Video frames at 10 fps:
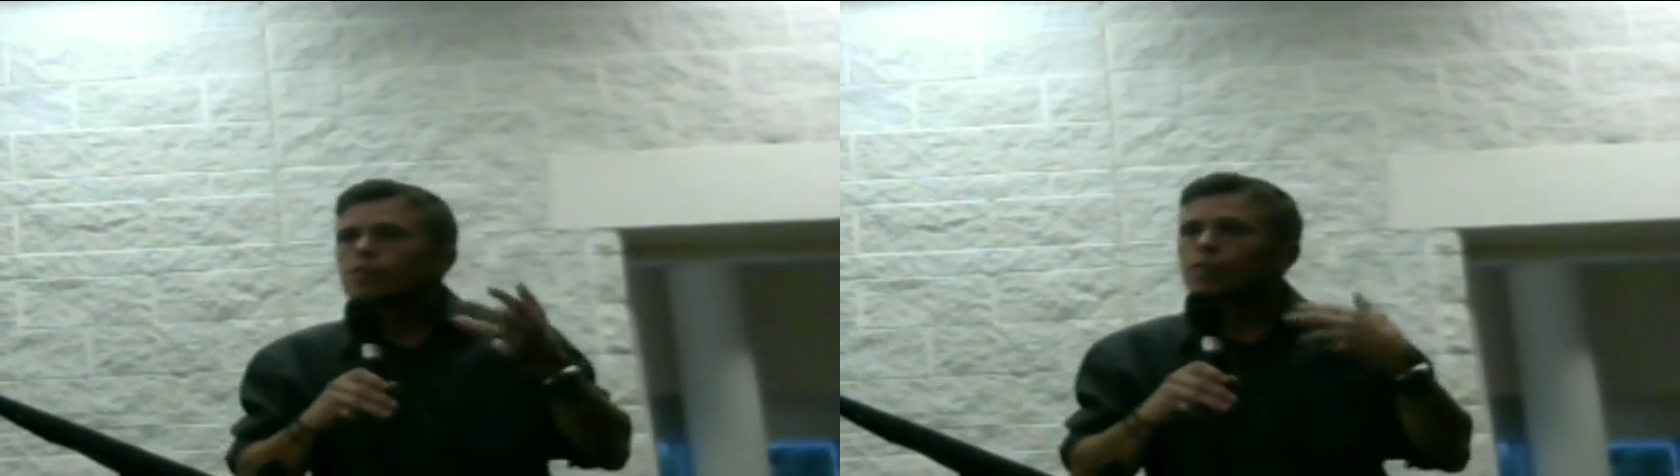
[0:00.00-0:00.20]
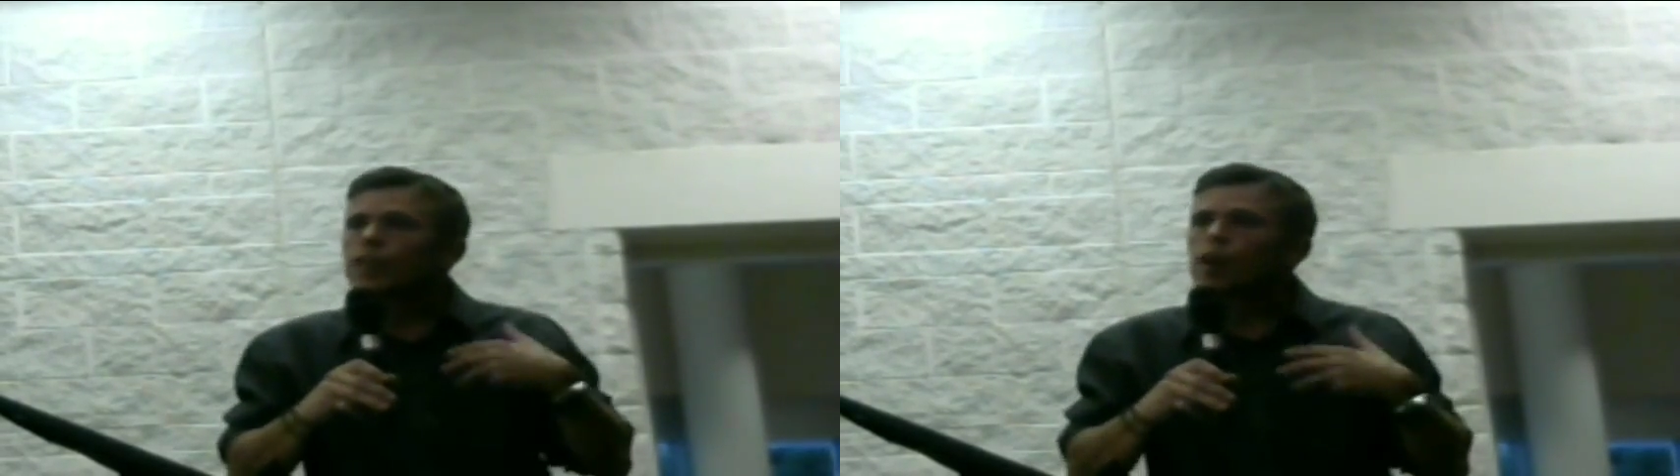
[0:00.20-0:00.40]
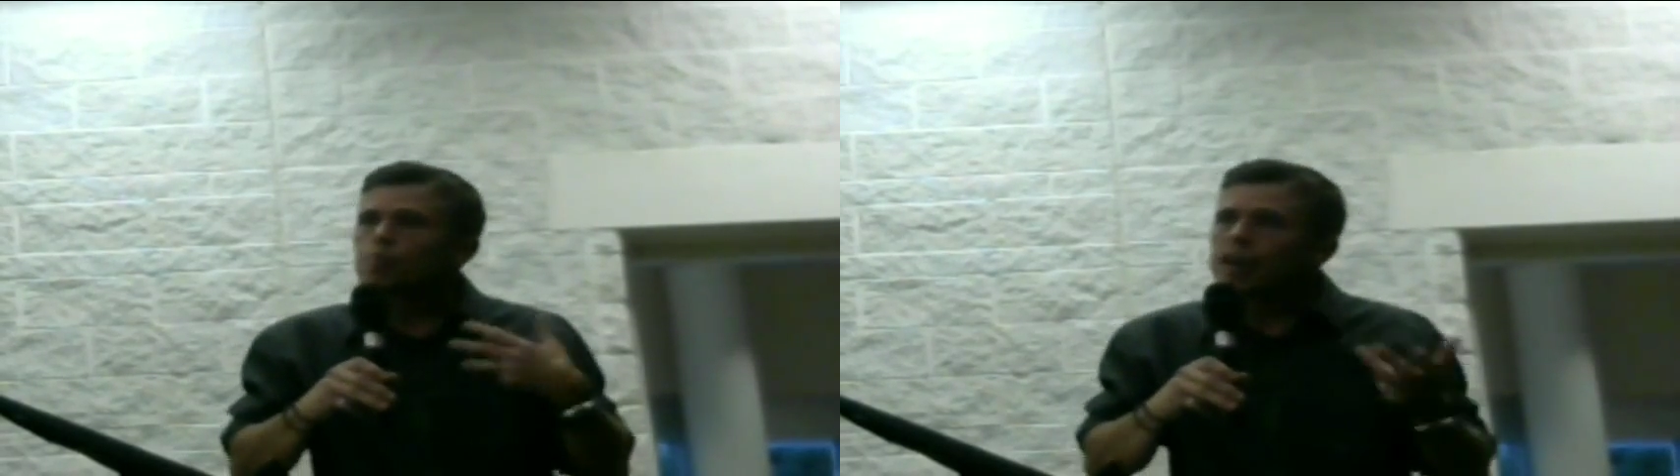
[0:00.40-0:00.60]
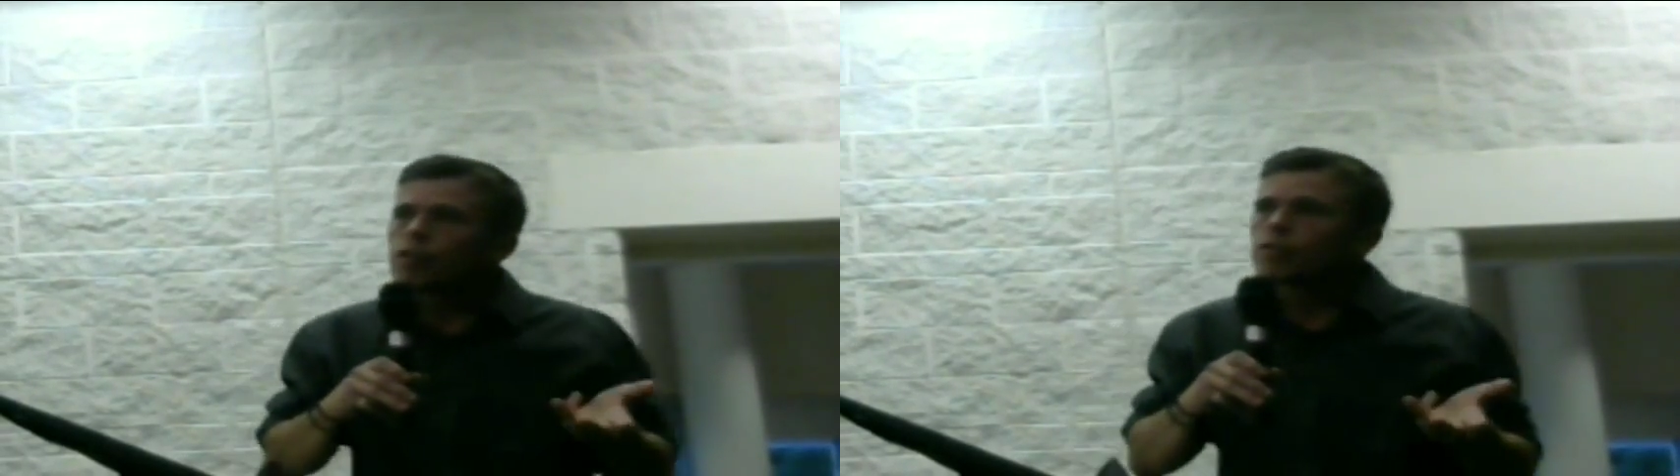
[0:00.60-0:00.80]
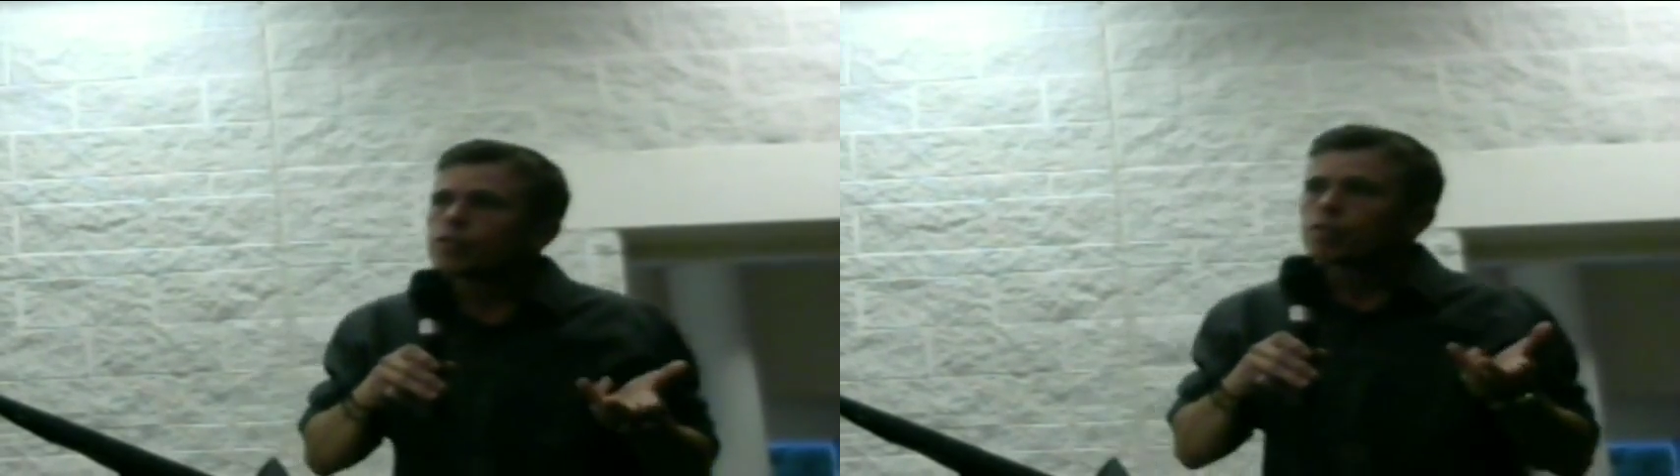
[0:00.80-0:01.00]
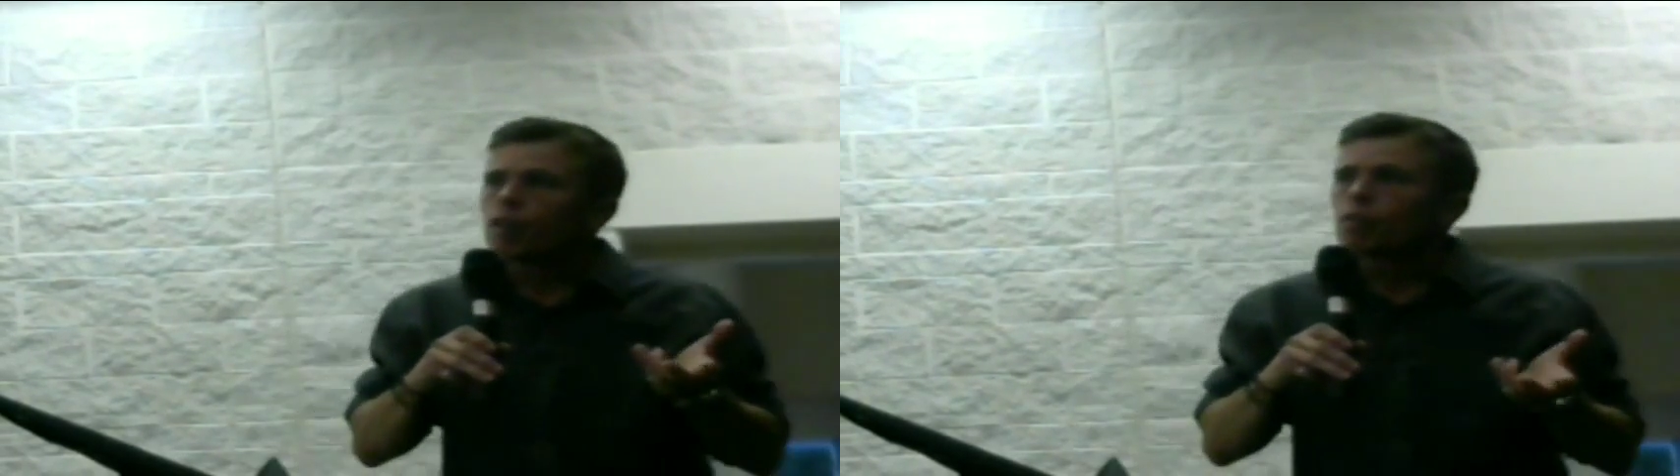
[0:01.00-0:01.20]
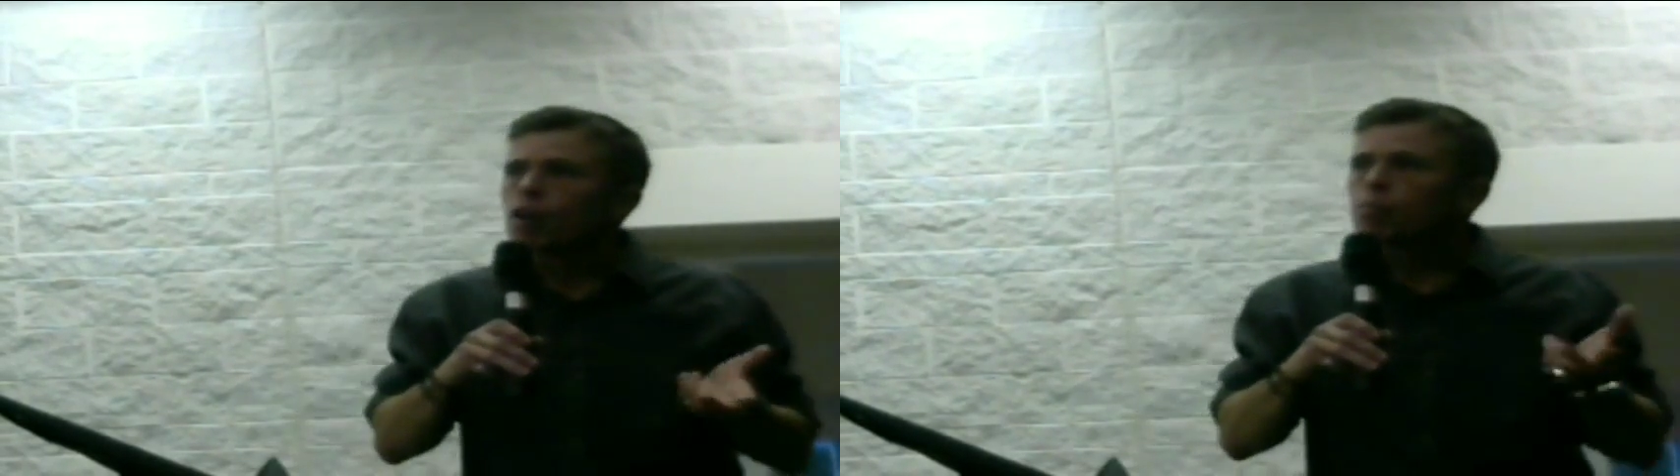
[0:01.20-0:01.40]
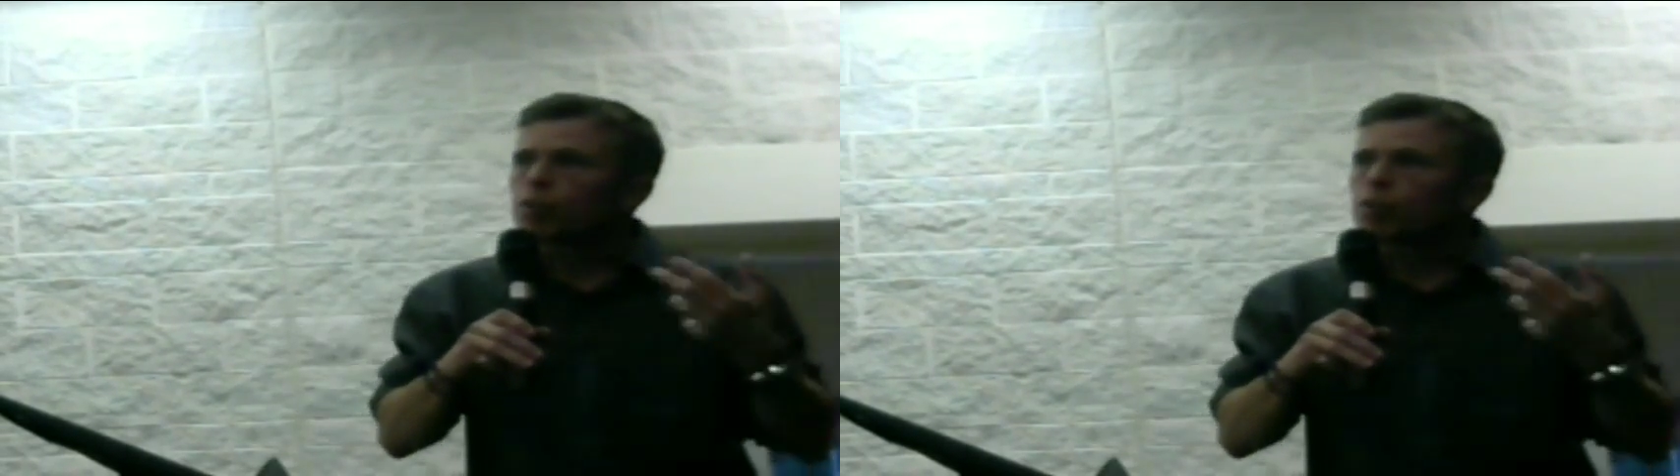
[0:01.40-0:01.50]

for that male to grow up